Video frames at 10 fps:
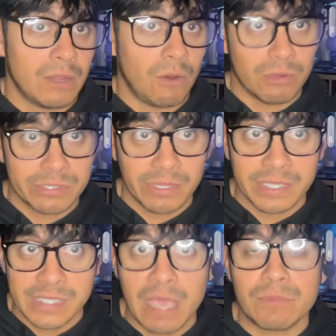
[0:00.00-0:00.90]
also the
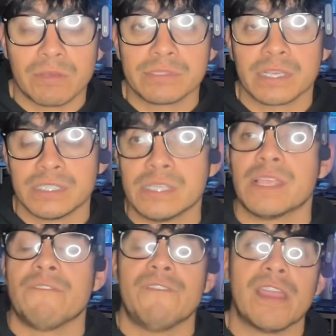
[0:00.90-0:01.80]
Zapdos because it's
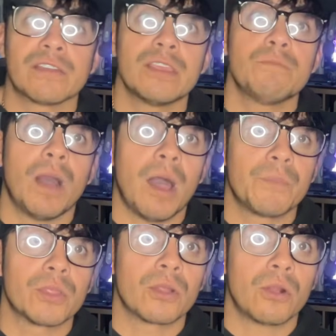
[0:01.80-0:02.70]
a fairly
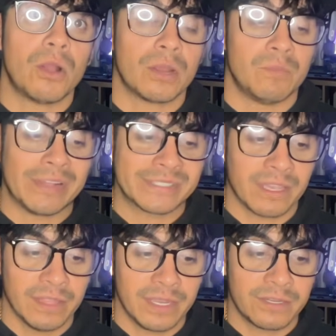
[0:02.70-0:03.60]
popular card amongst
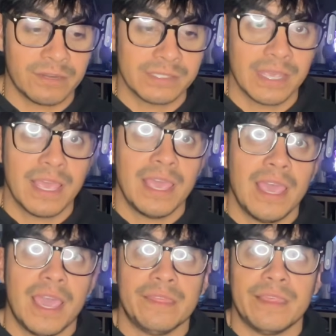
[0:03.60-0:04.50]
collectors,
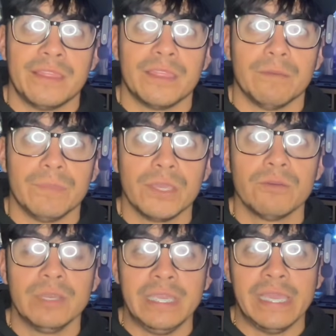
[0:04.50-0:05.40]
and then the
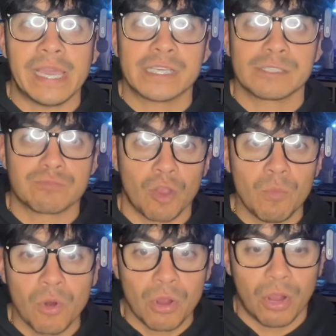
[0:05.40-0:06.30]
Mew EX
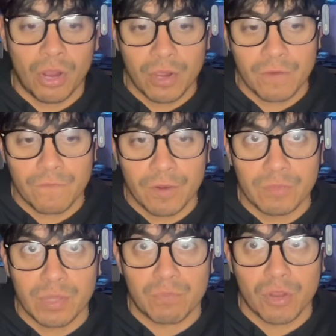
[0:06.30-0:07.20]
promo card from
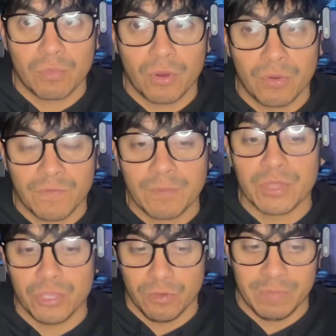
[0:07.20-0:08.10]
the
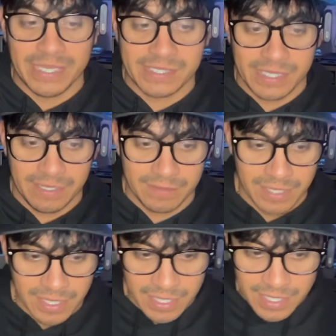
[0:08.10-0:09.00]
UPC.
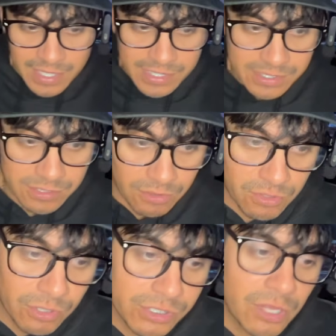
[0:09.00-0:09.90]
So
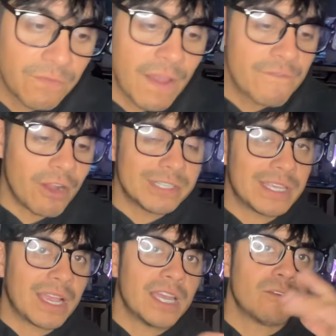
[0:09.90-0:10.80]
those are the 5 cards I
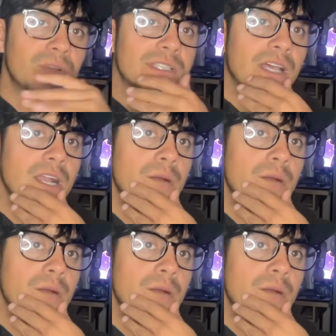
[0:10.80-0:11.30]
kind of want to talk